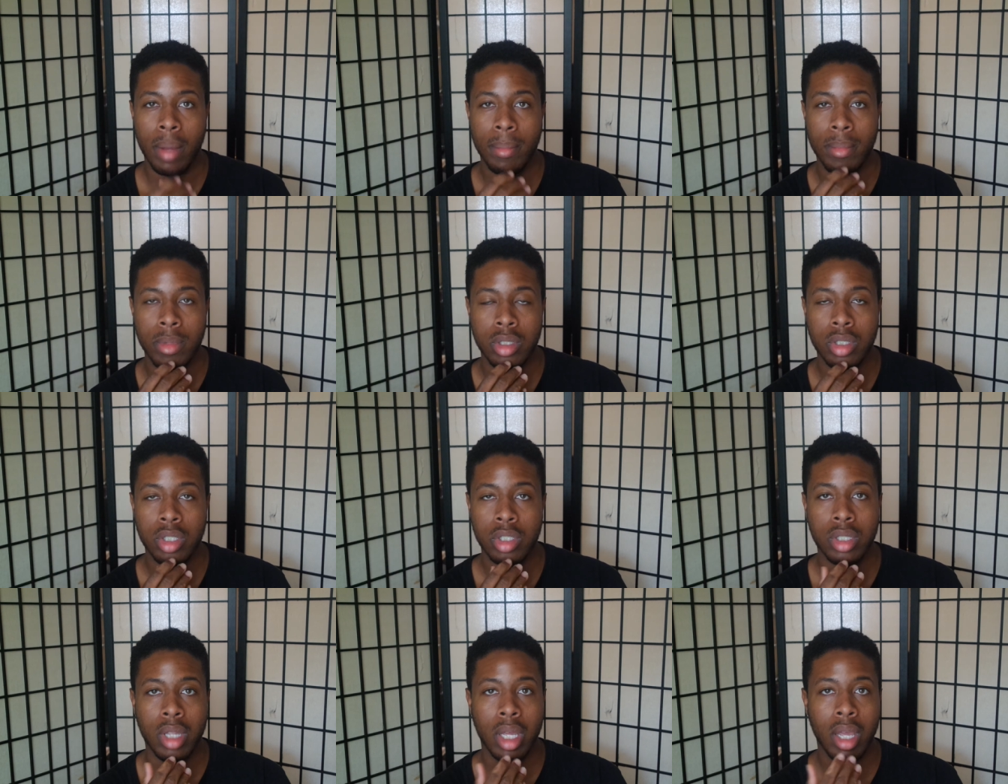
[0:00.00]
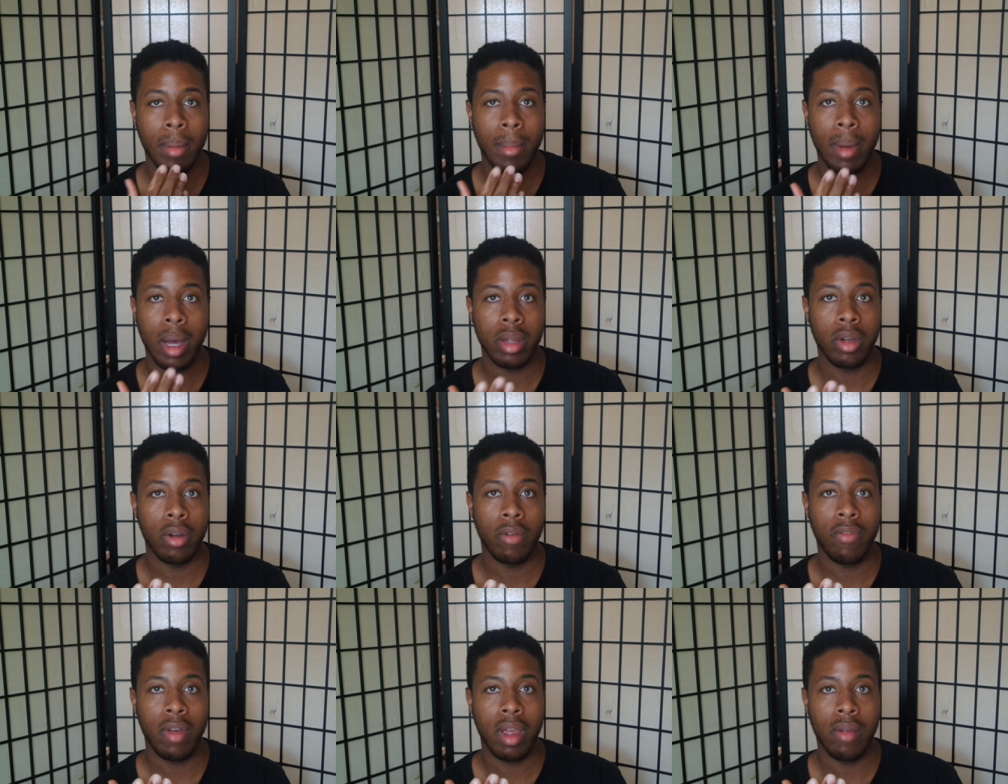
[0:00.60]
I mean, just think
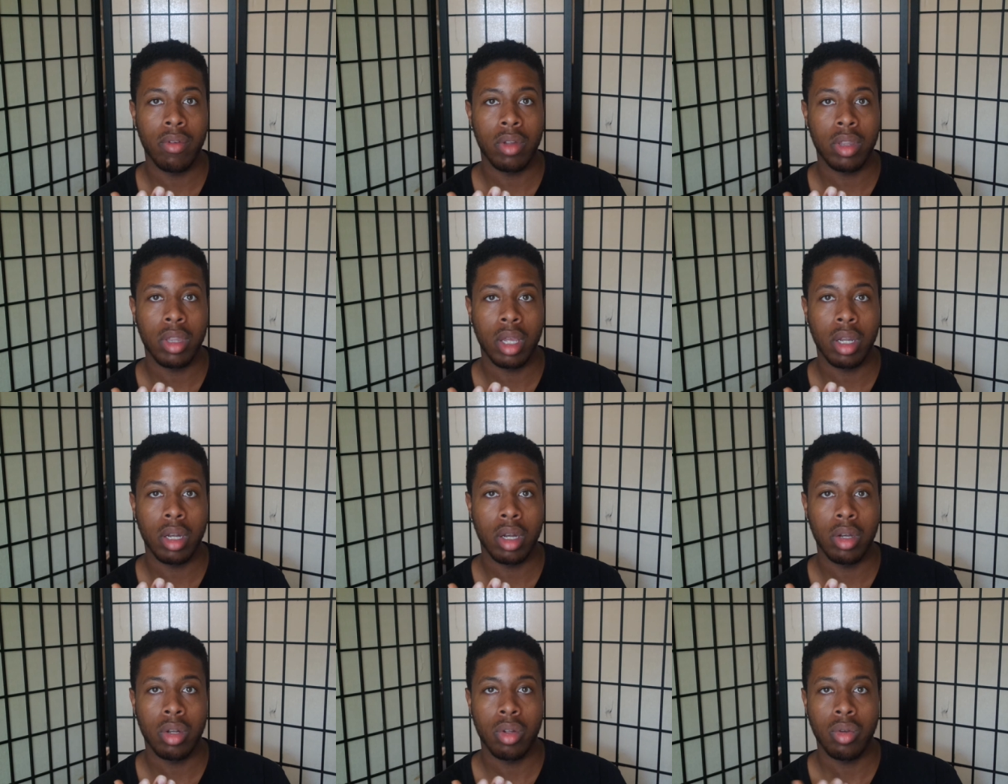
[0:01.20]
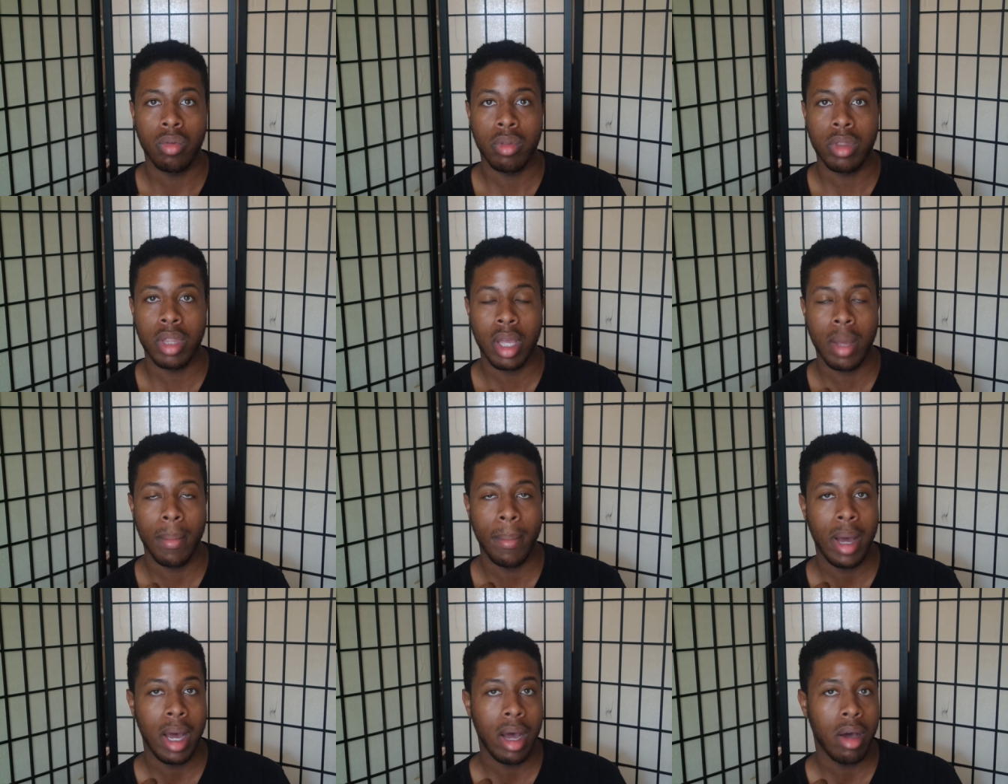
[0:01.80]
about your favorite thing to do.
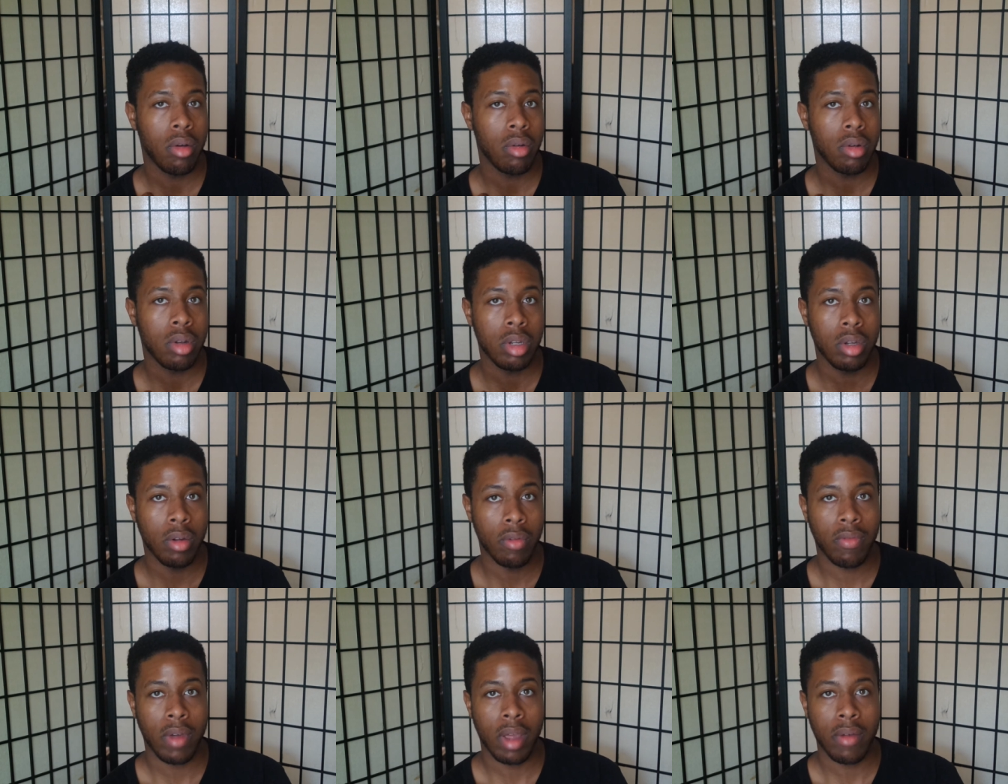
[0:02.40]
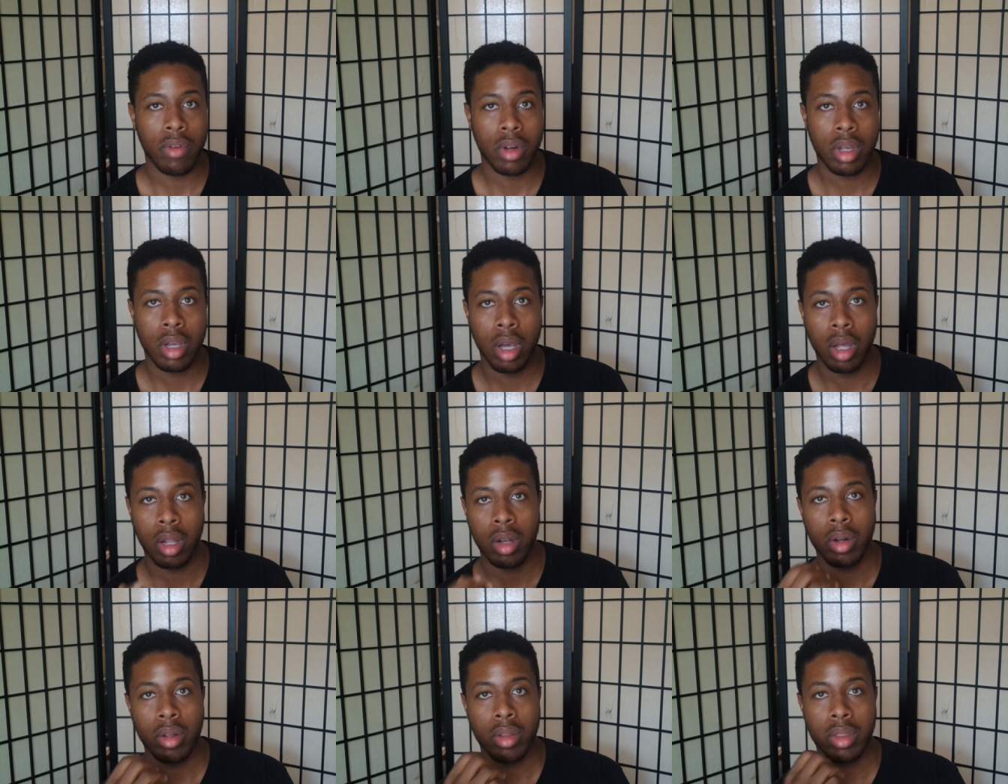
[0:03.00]
Think about your favorite
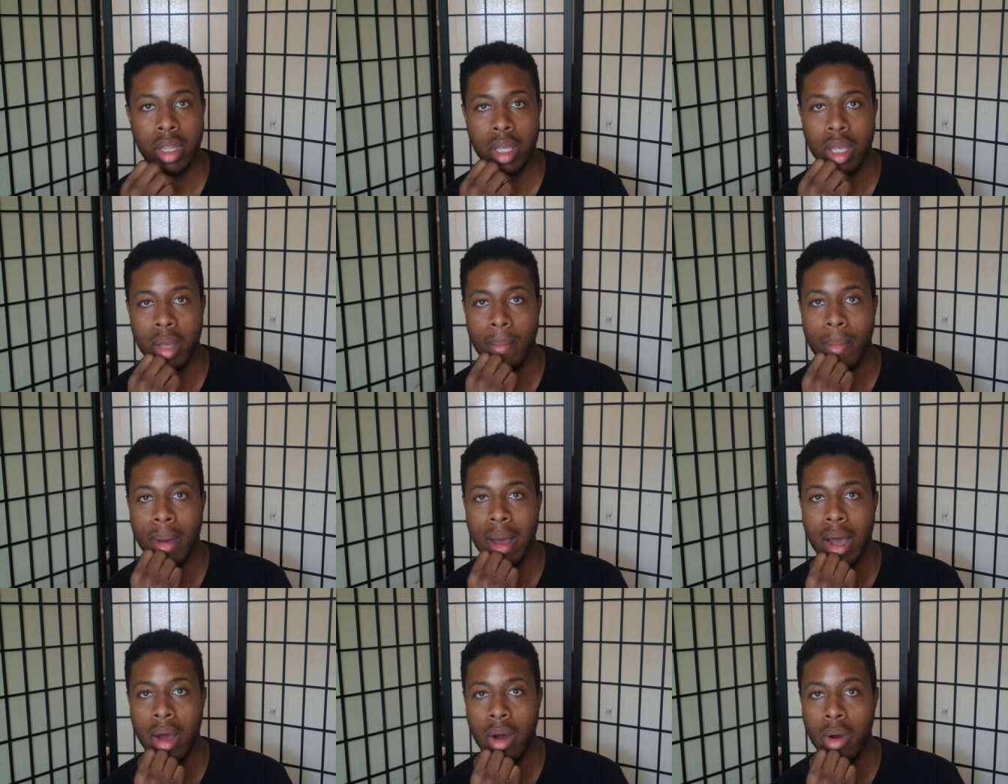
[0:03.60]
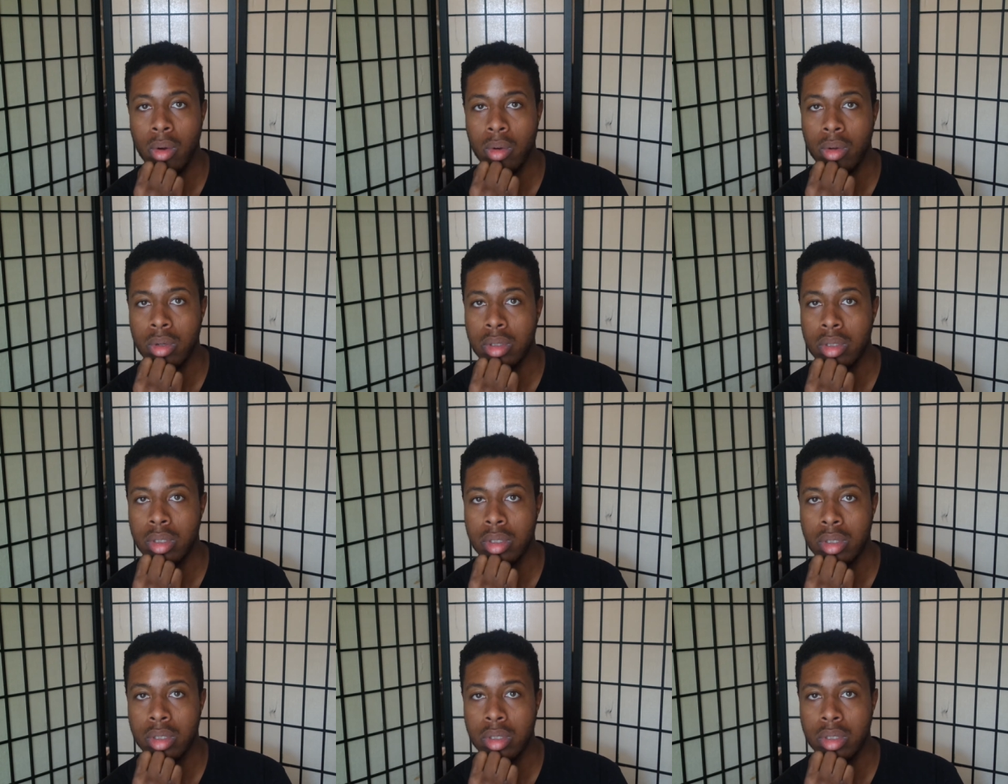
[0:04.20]
color. Think about